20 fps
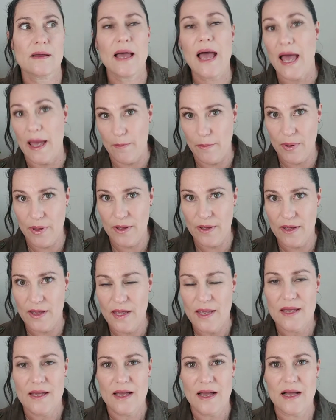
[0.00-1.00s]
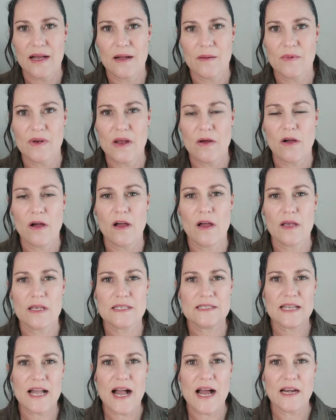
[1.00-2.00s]
app.
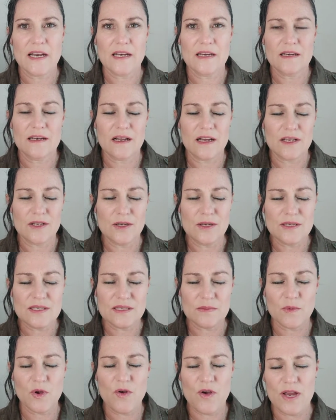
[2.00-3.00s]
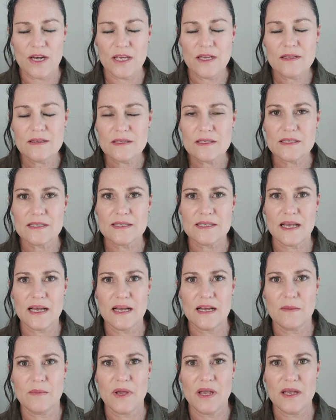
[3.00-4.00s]
I used some credits
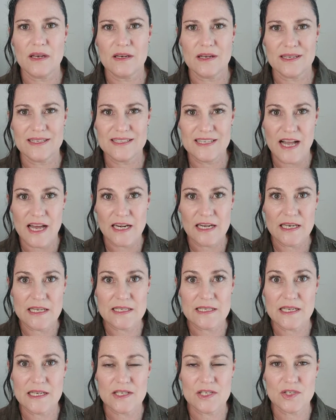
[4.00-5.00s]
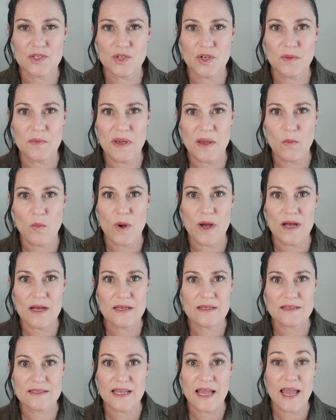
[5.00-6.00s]
and I started listening to two
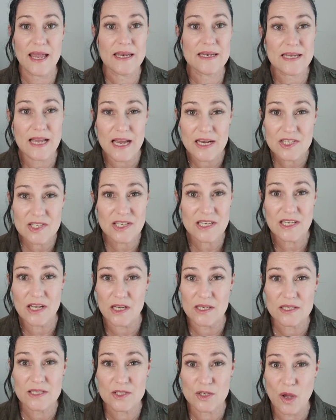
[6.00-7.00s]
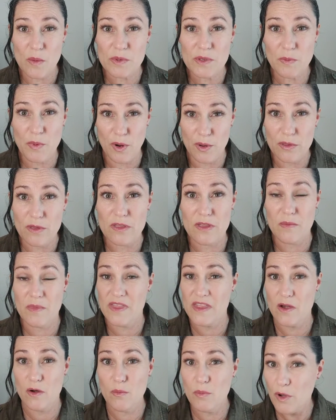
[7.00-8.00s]
memoirs, and actually I stopped both of them
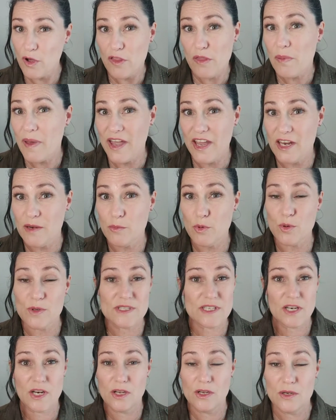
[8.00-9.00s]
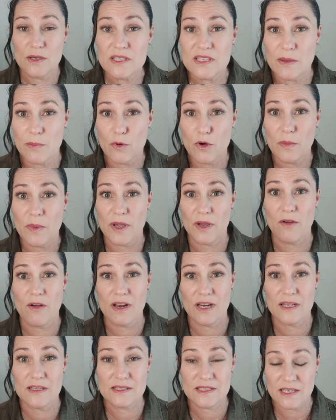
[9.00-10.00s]
and they were both paid books and I used up all my
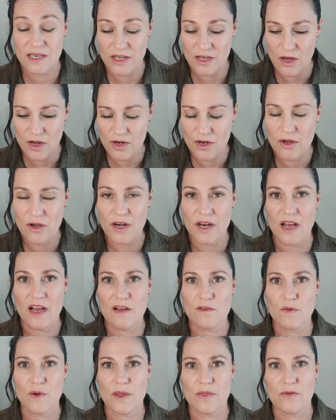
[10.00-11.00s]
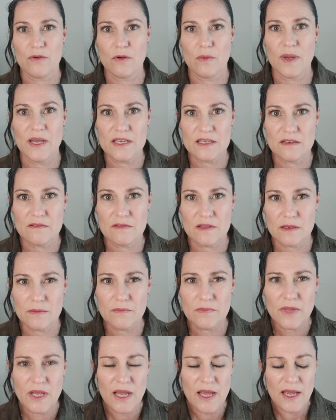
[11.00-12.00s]
credits and I only got halfway through each of
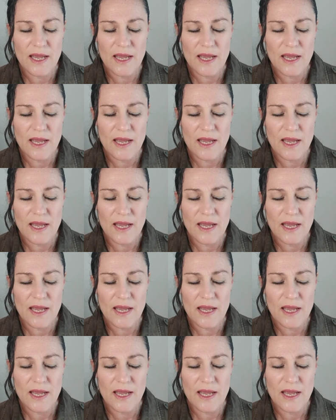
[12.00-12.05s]
them.